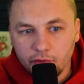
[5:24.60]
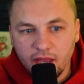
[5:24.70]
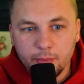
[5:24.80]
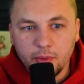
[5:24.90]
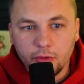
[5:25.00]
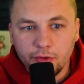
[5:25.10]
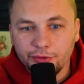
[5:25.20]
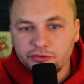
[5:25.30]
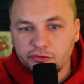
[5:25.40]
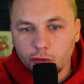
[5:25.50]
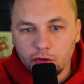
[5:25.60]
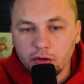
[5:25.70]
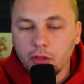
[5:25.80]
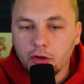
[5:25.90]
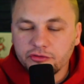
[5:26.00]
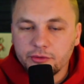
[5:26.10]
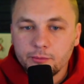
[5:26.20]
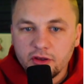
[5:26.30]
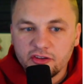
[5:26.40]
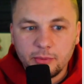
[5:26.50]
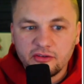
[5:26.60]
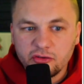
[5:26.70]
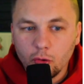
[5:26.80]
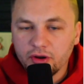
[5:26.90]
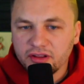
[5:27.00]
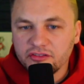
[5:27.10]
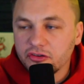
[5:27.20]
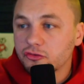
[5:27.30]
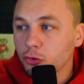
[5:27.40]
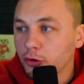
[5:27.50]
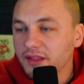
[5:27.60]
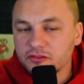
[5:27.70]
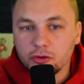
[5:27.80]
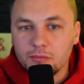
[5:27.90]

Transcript: of people are going to look to Jordan Clarkson, especially going against Detroit. That's a good